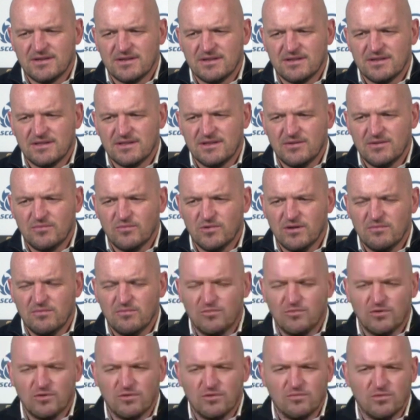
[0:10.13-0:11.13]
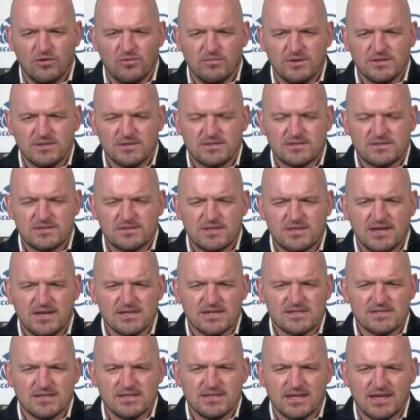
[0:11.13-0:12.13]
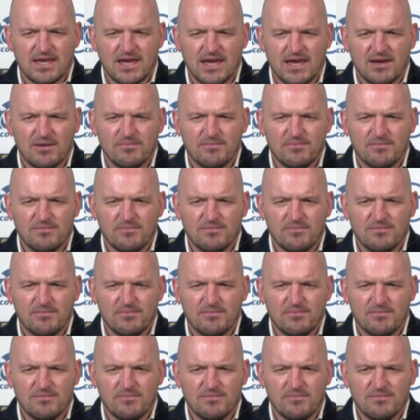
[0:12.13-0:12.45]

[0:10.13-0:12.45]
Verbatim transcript: they won more moments than us in the game,